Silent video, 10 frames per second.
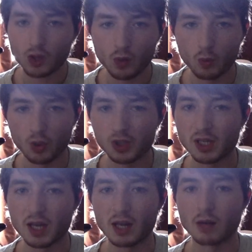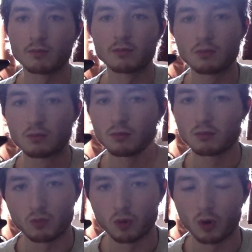Once again,
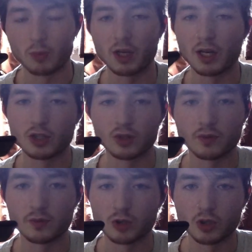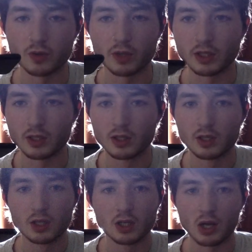probably an issue from shooting
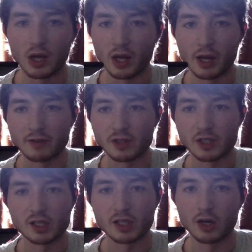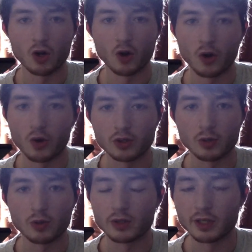at f16 and on auto all
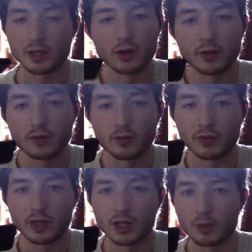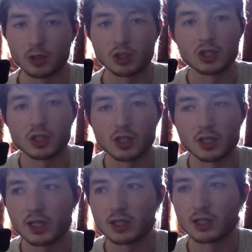day, not even thinking about changing a
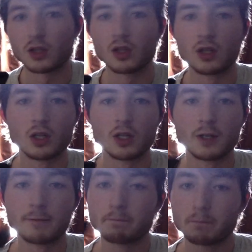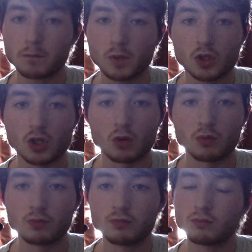setting. So
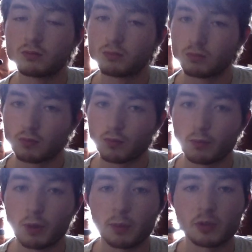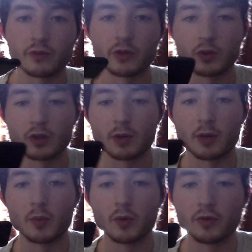maybe something to experiment
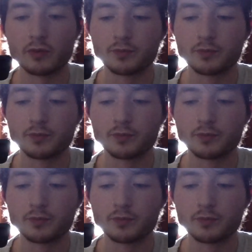with.